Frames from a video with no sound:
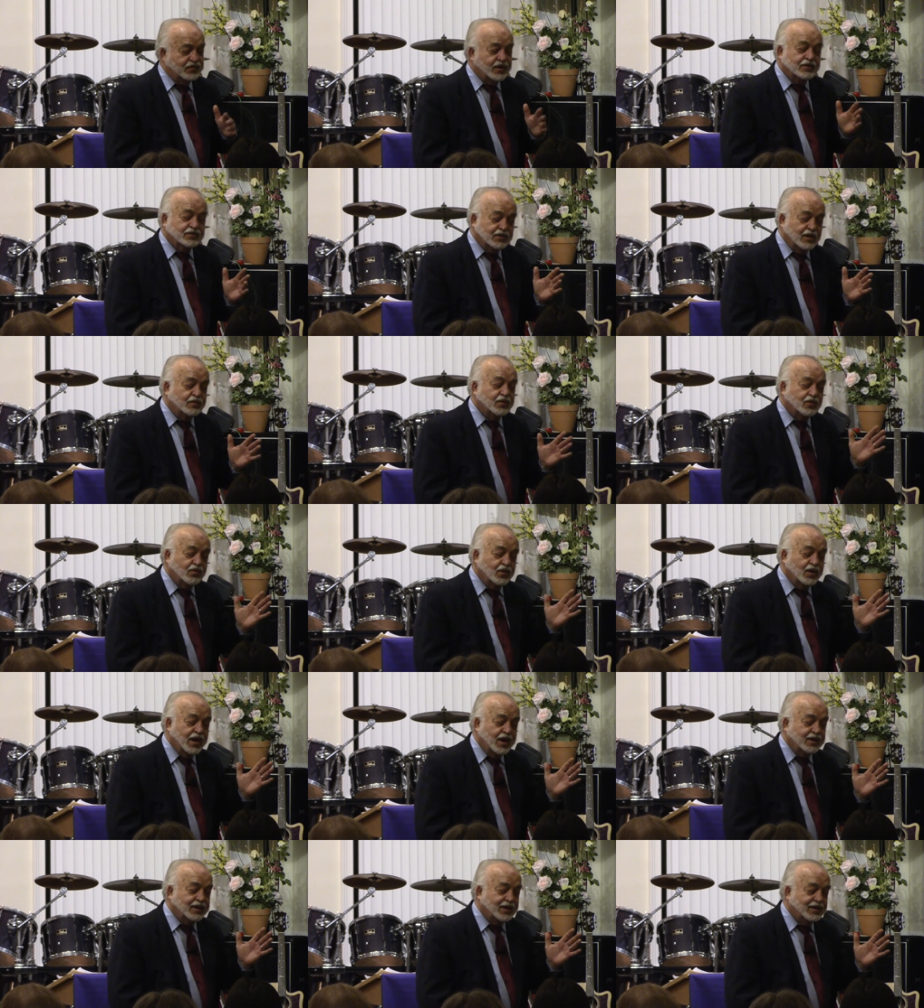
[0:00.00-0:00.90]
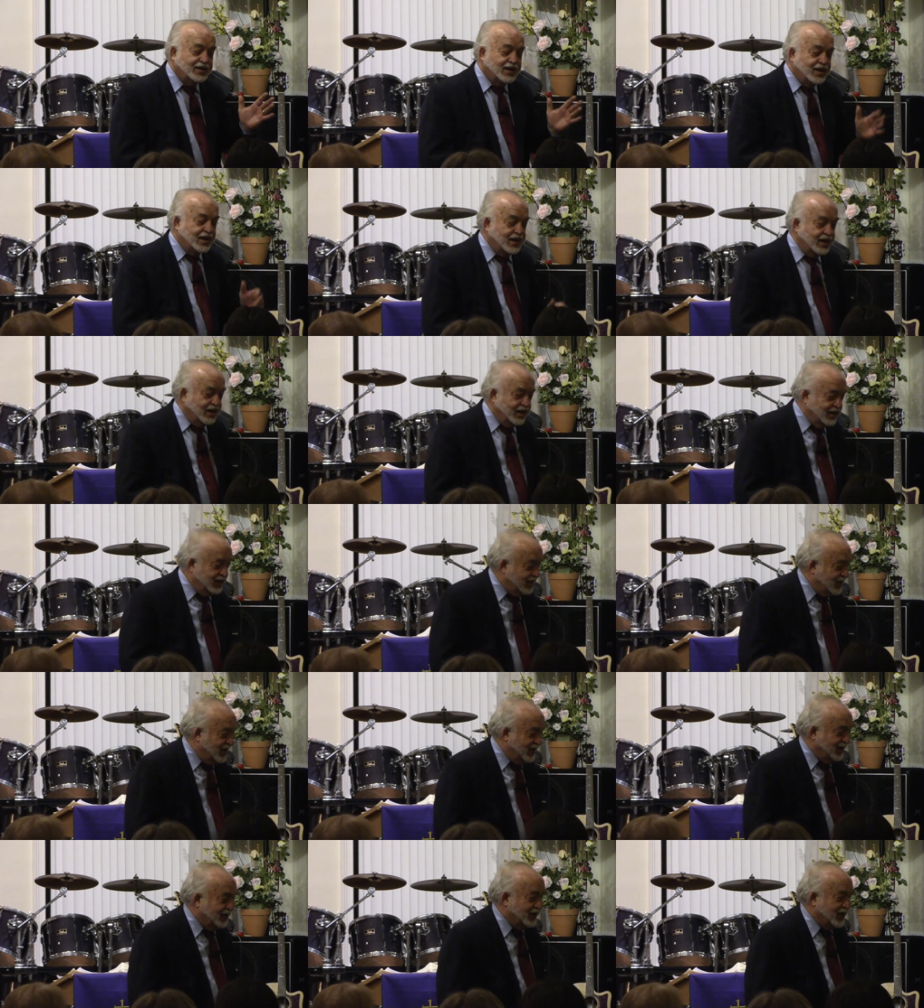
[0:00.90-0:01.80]
That's what I
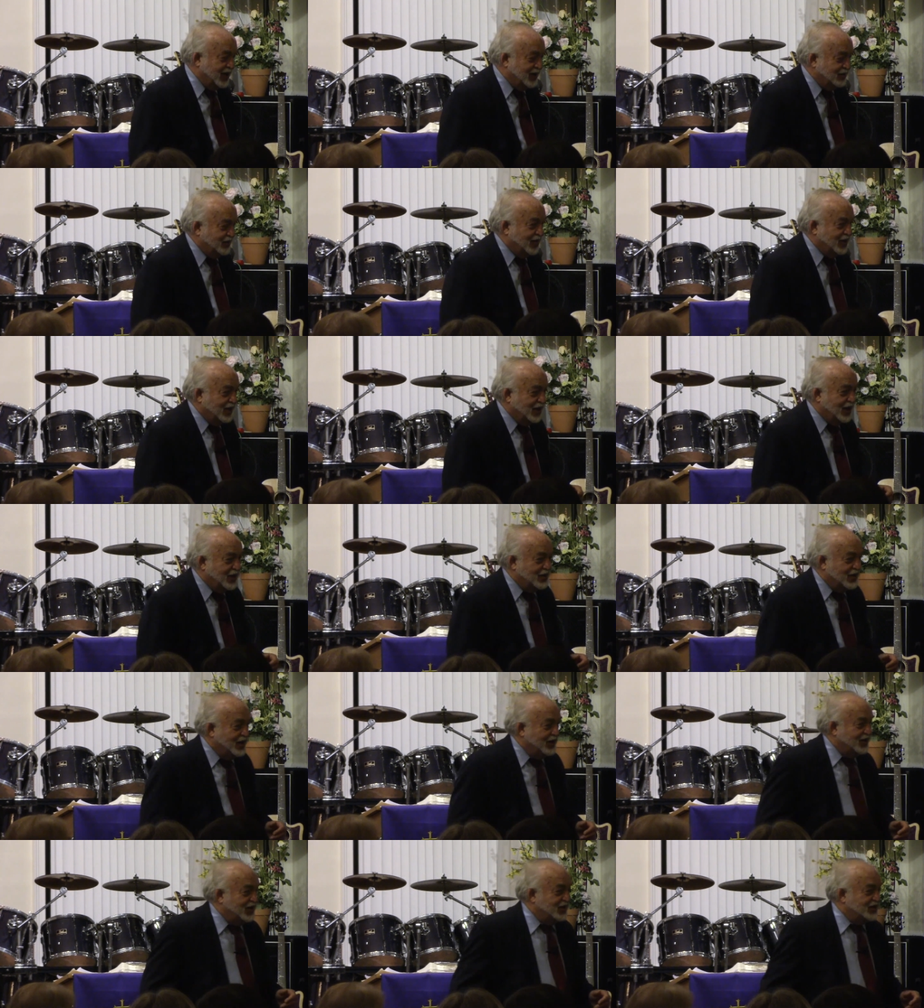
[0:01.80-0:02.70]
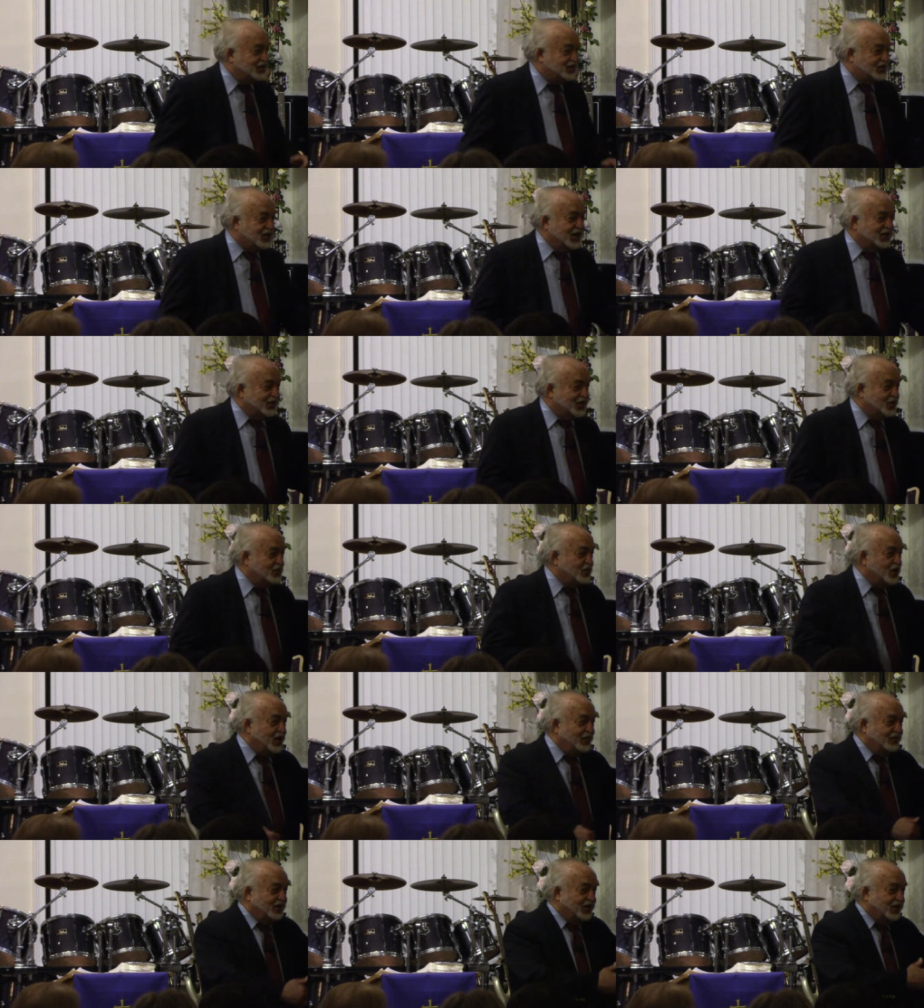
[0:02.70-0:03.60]
didn't, I didn't set the
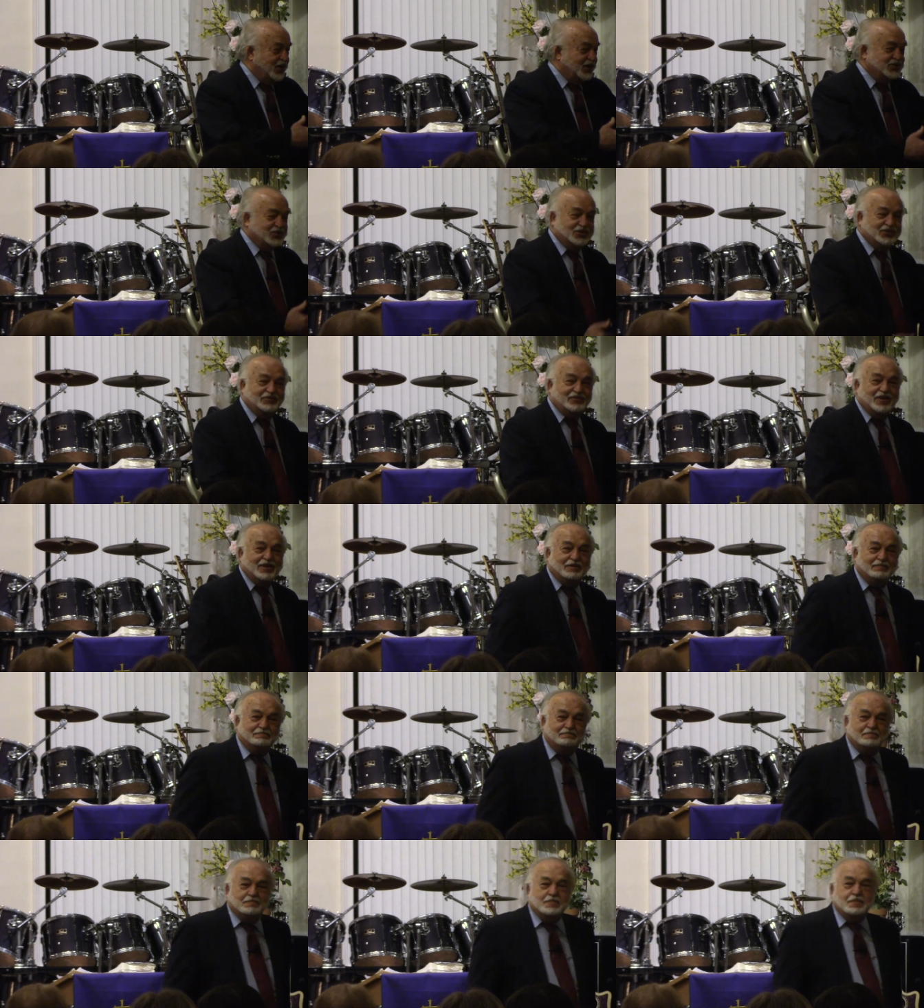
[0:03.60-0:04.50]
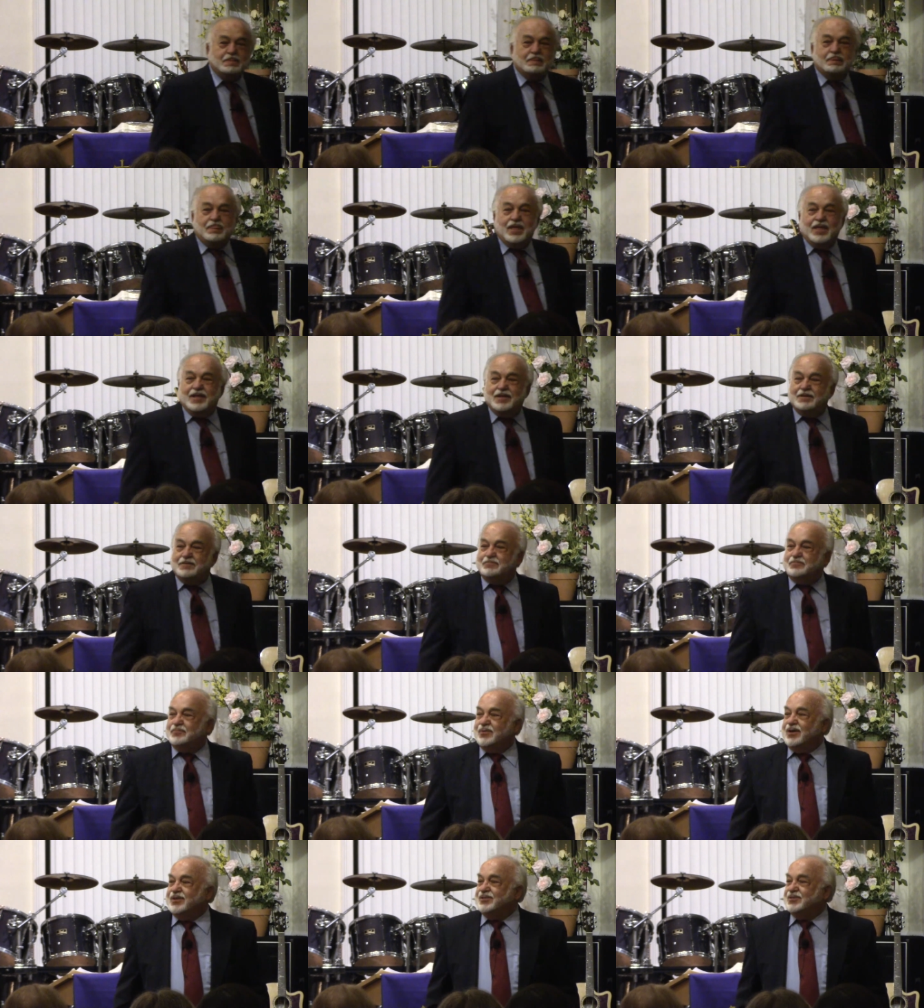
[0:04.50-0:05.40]
qualifications, but,
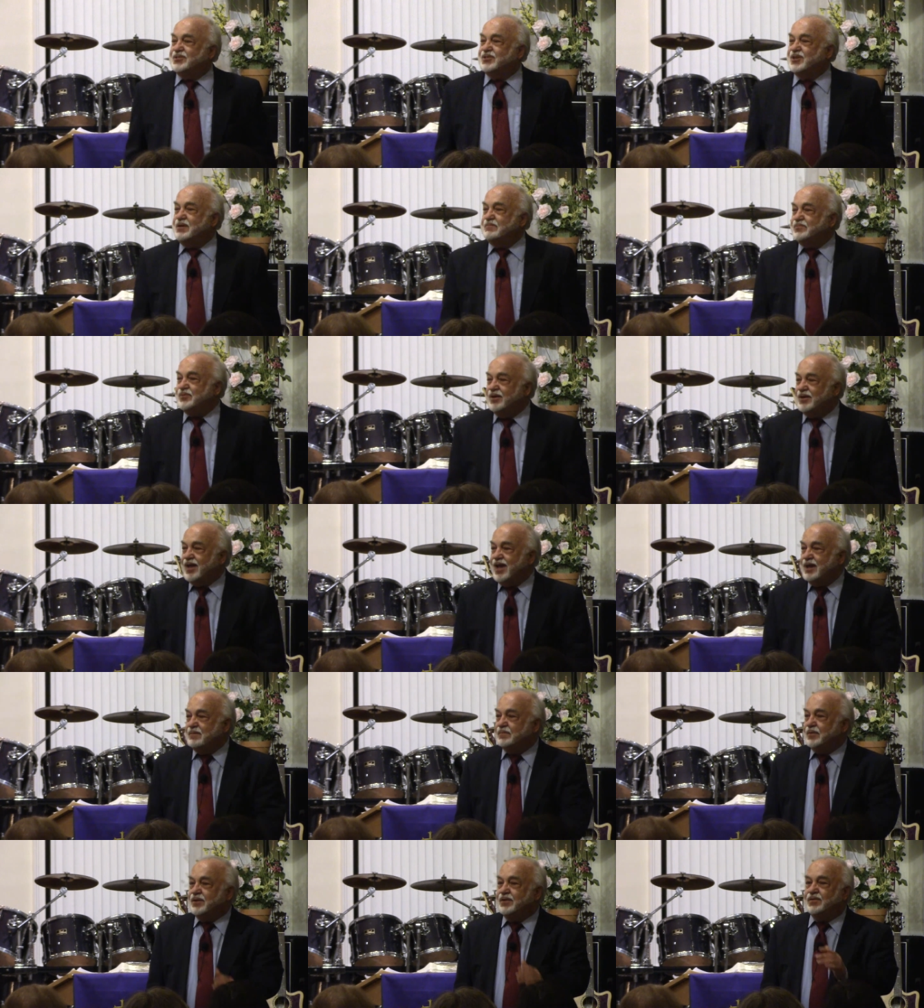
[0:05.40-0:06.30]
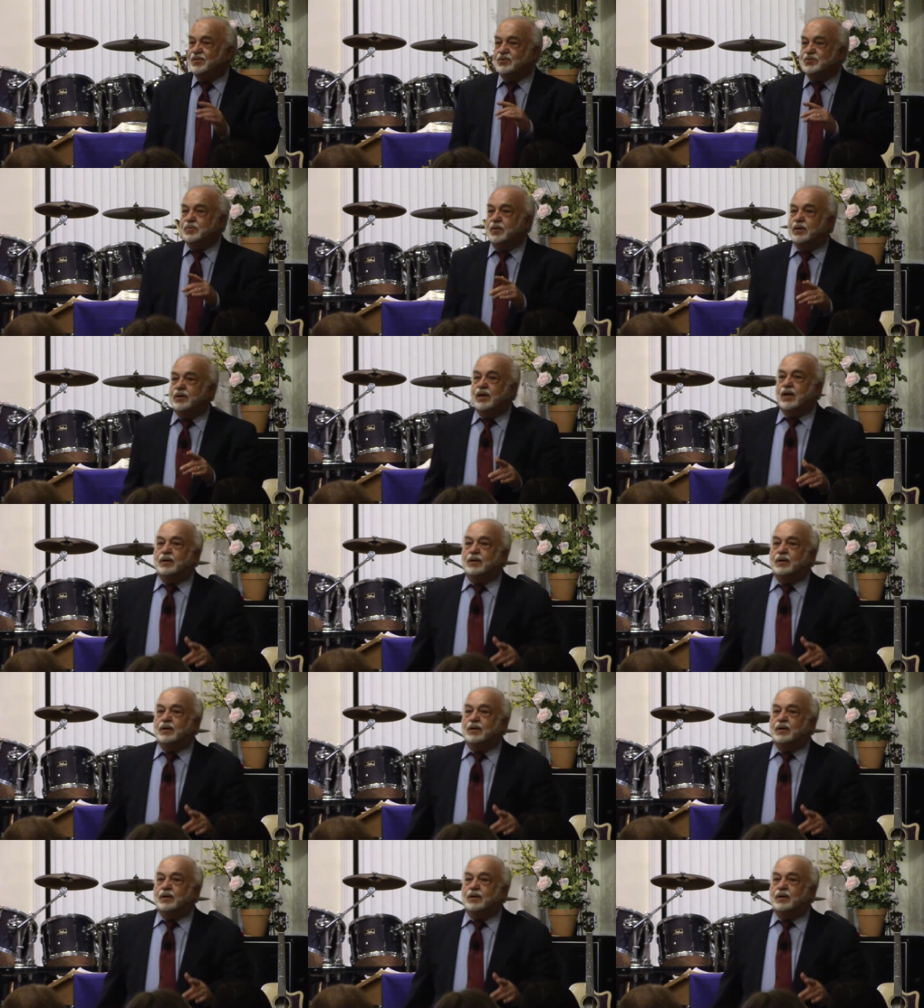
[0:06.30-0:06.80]
but something happened in the spirit.